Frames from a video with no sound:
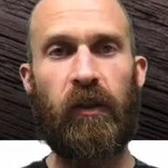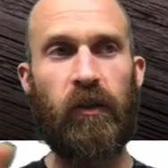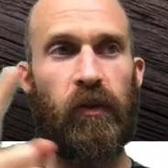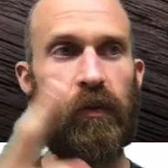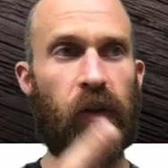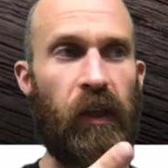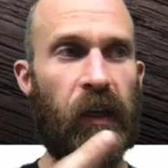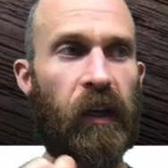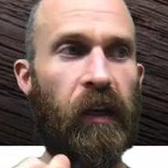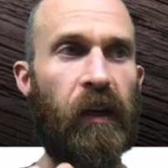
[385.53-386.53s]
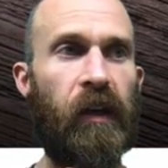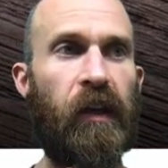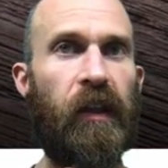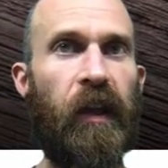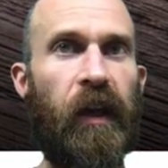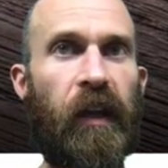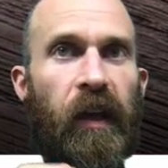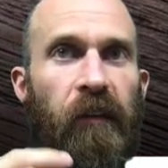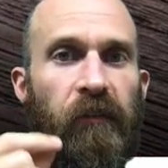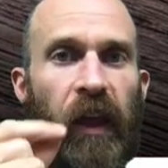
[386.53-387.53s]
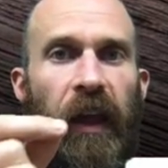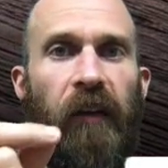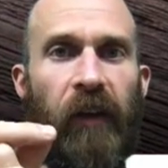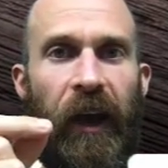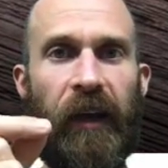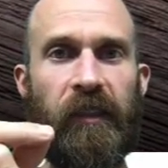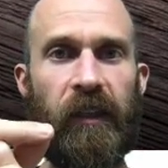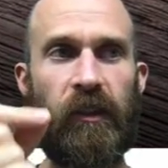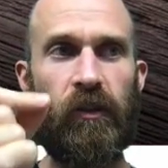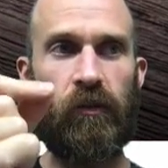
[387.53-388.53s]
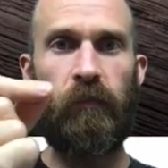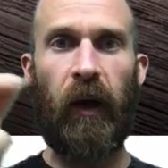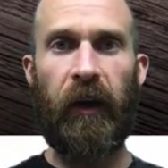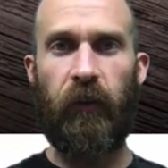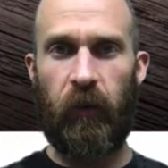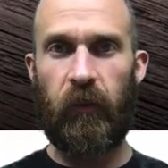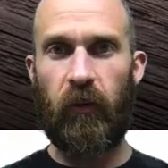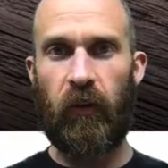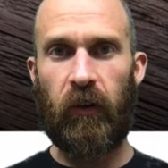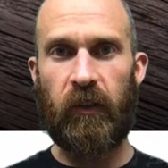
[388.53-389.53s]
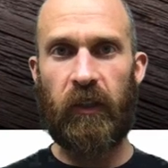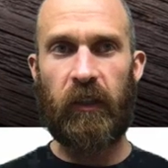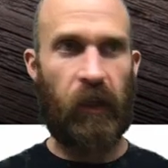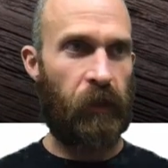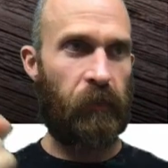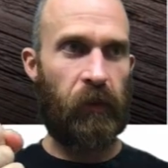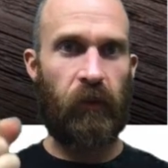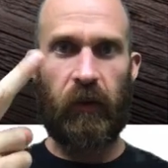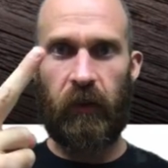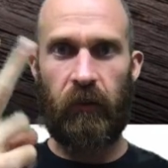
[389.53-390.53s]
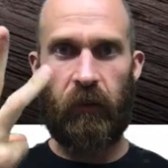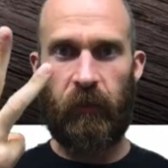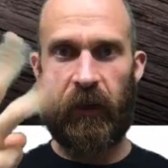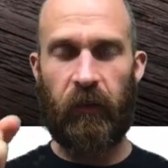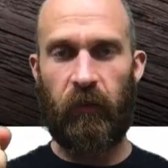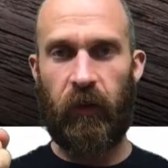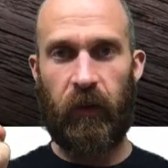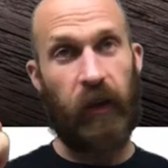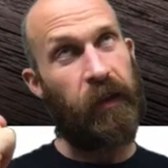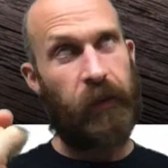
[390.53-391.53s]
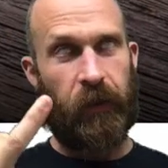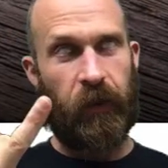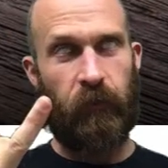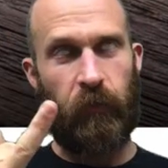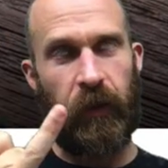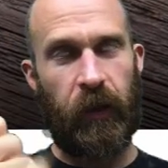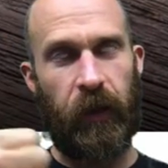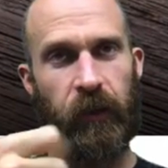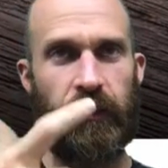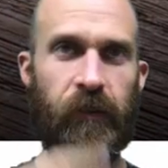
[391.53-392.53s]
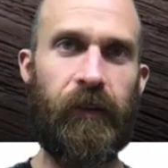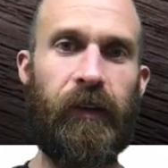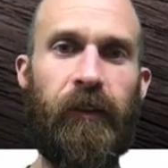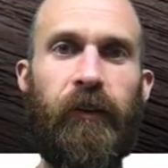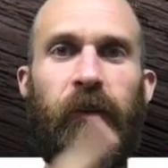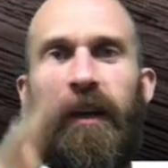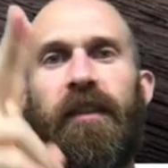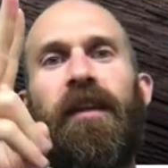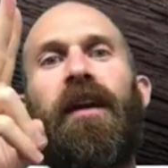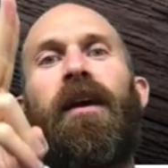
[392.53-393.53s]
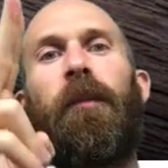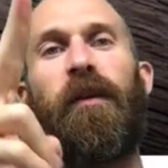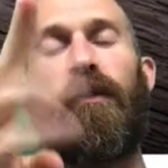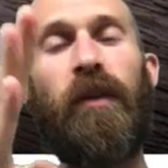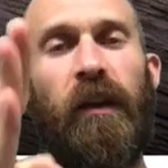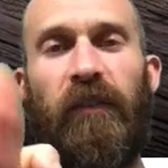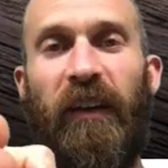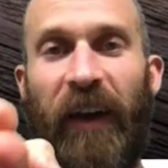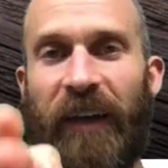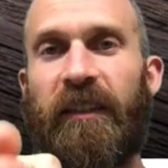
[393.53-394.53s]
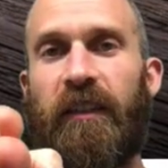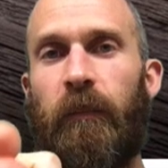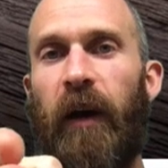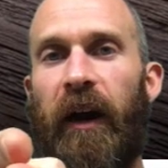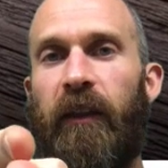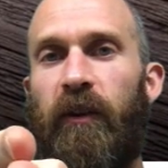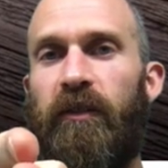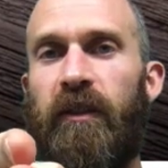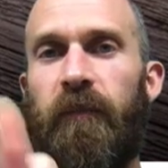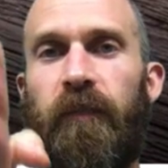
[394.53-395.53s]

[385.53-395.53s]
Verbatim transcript: Do you think that if they have access to buy cryptocurrencies like Bitcoin, Ethereum, Litecoin, even Bcash and Ethereum Classic, but do you think if they have access to buy those,